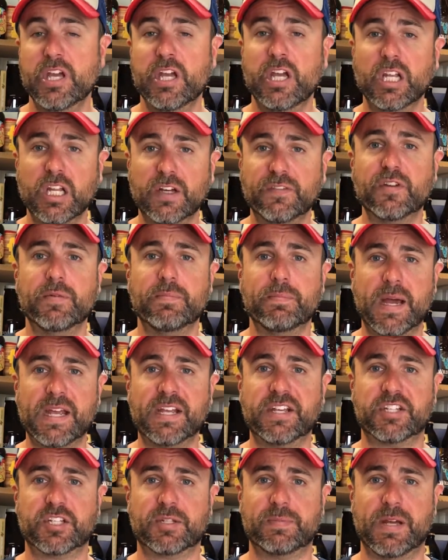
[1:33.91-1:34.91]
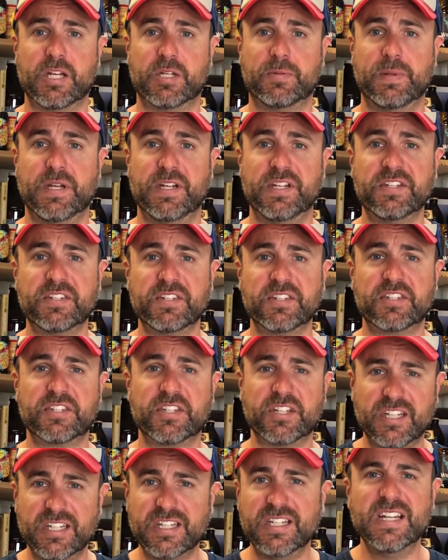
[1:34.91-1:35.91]
he'll often make a smash beer just to
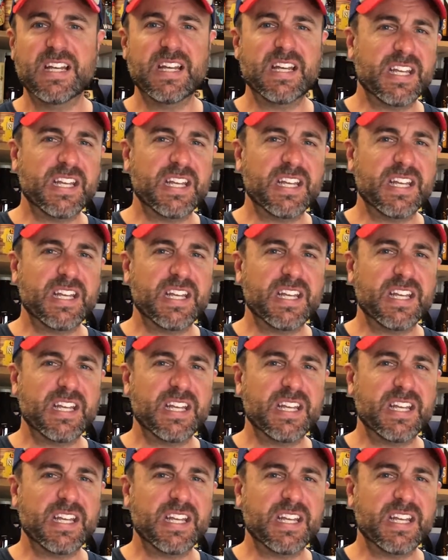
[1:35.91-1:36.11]
see,